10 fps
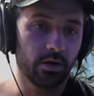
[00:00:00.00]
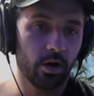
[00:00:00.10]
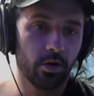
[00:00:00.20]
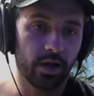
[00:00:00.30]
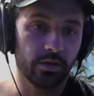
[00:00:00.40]

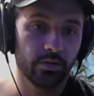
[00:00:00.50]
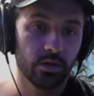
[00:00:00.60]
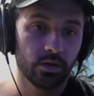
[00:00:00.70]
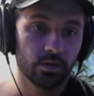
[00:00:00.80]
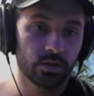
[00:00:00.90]
Okay,
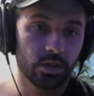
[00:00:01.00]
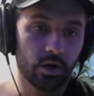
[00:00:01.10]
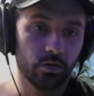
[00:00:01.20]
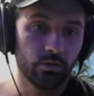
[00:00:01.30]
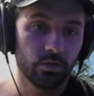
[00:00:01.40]

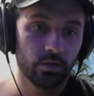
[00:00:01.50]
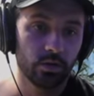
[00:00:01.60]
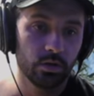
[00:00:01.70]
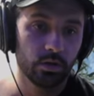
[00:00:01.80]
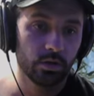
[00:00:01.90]
so
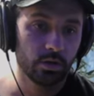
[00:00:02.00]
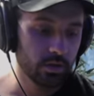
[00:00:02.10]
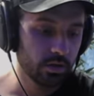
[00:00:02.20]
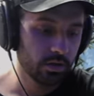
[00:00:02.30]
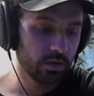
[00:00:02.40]

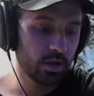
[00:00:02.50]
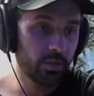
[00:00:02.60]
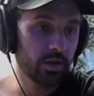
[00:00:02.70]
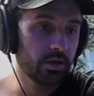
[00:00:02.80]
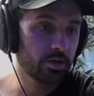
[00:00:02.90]
got my
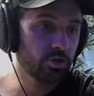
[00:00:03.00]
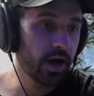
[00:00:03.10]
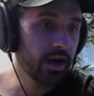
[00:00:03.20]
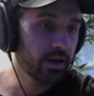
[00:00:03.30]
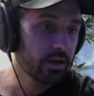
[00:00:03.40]
click
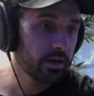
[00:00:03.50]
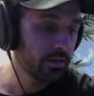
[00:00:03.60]
track